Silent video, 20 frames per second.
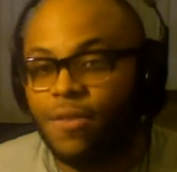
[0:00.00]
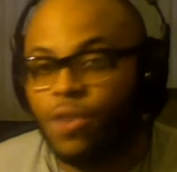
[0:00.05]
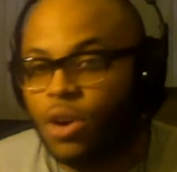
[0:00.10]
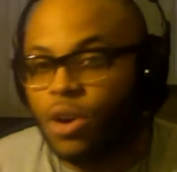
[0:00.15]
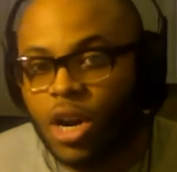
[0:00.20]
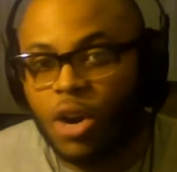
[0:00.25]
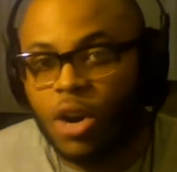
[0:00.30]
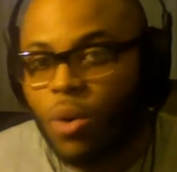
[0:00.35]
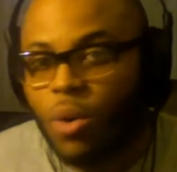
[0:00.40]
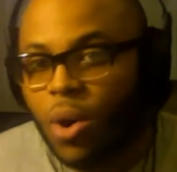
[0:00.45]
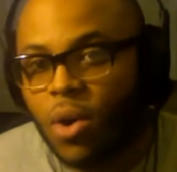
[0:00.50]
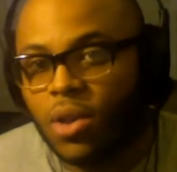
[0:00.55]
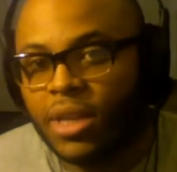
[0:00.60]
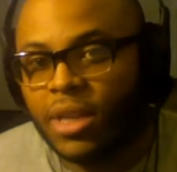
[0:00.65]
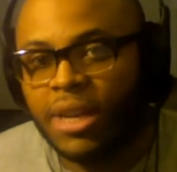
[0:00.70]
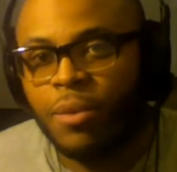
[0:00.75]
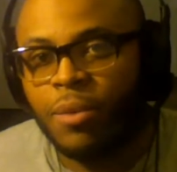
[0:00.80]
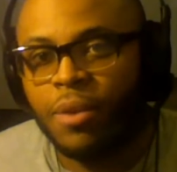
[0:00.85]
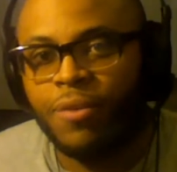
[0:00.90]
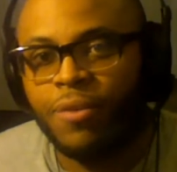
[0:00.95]
to go all
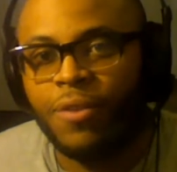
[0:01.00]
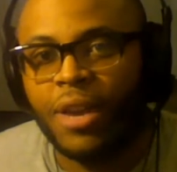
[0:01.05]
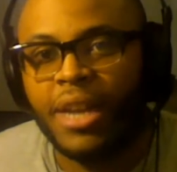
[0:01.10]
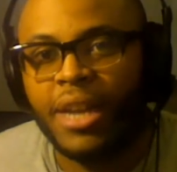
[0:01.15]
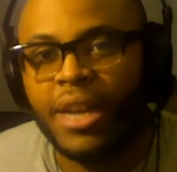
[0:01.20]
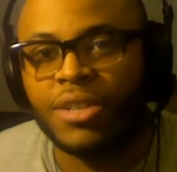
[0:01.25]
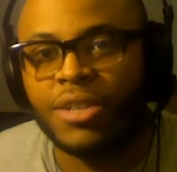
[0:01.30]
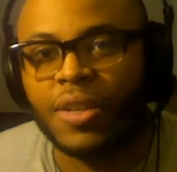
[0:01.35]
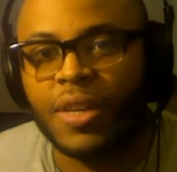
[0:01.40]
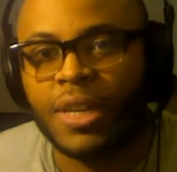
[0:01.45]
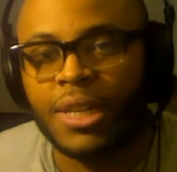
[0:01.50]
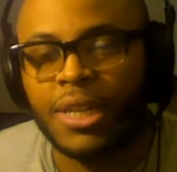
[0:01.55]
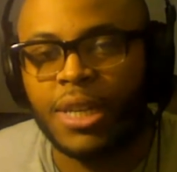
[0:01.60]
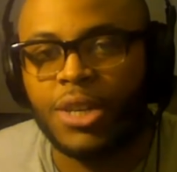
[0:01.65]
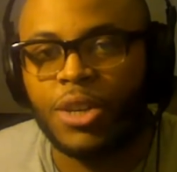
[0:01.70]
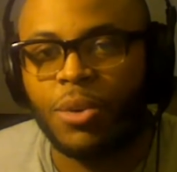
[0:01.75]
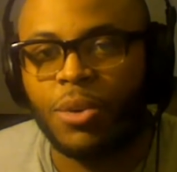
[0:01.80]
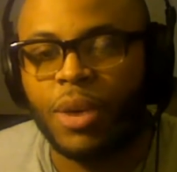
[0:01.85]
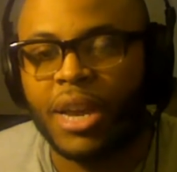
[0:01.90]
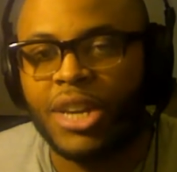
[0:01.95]
in with Faisal in this
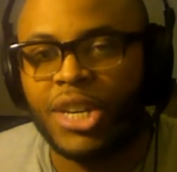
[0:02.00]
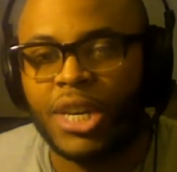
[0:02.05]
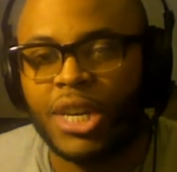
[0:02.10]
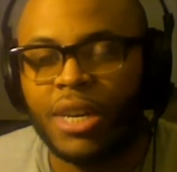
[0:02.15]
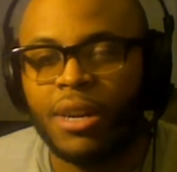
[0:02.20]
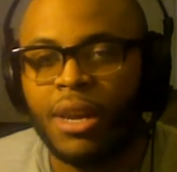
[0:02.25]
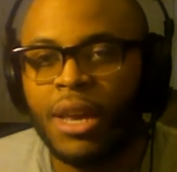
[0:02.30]
situation.